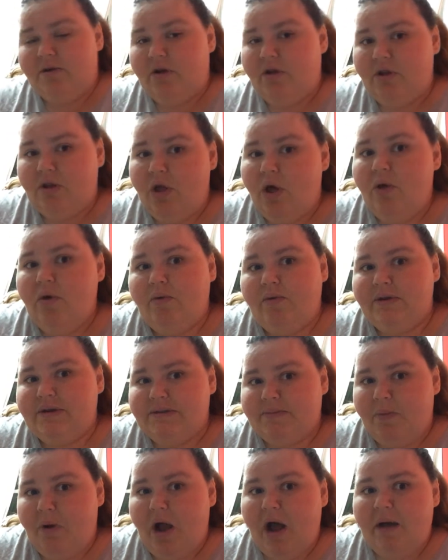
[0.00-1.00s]
alone
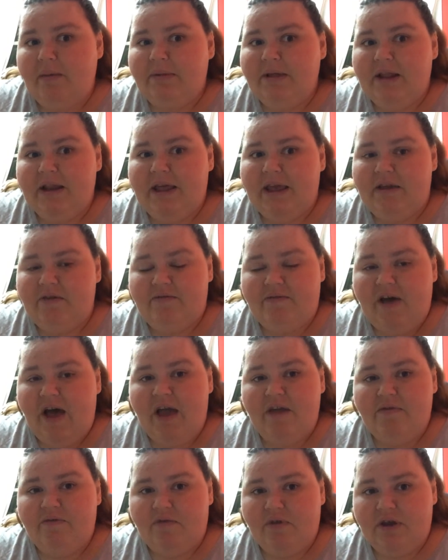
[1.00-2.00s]
is probably like
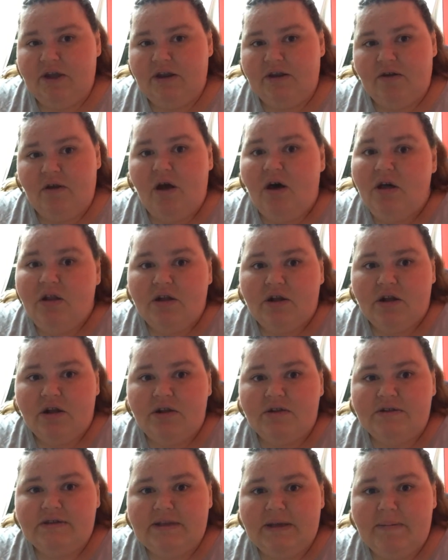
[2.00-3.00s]
five freaking dollars.